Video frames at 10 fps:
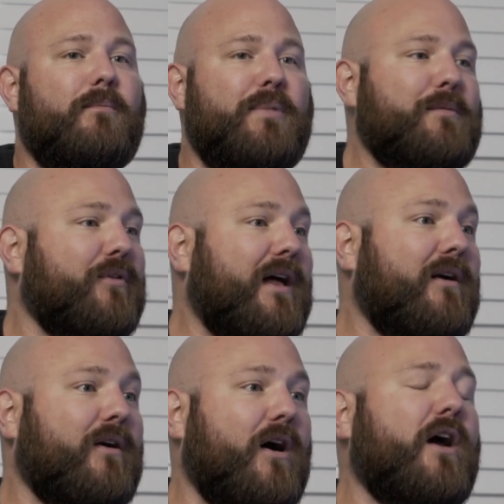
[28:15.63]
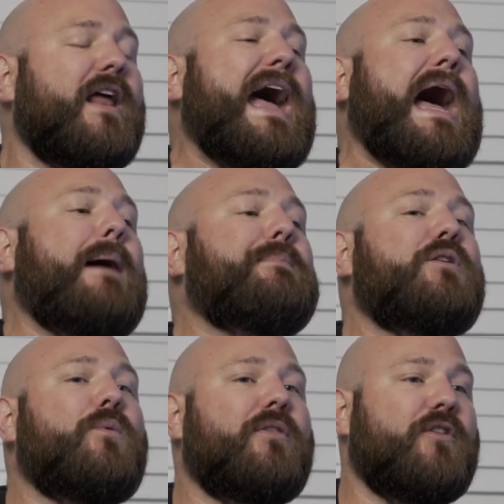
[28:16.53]
people that are
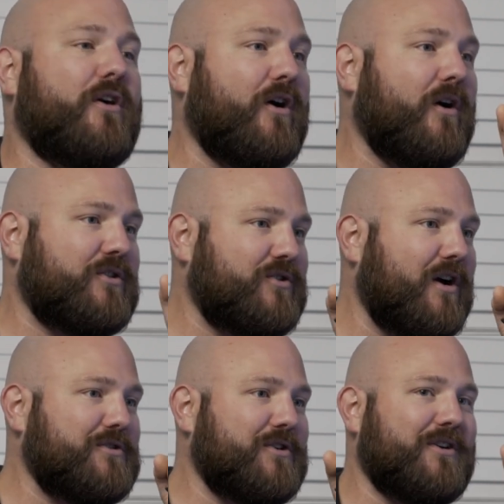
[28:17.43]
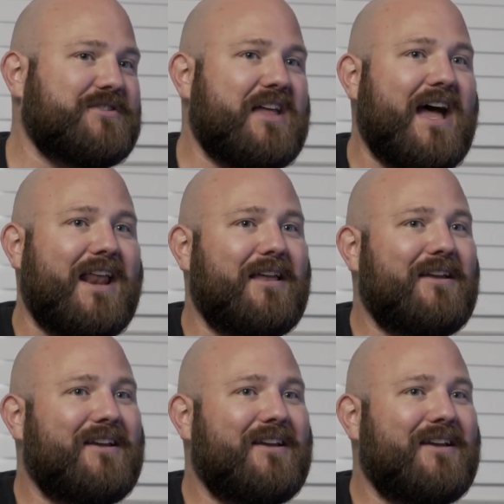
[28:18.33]
unhappy with their current structure is that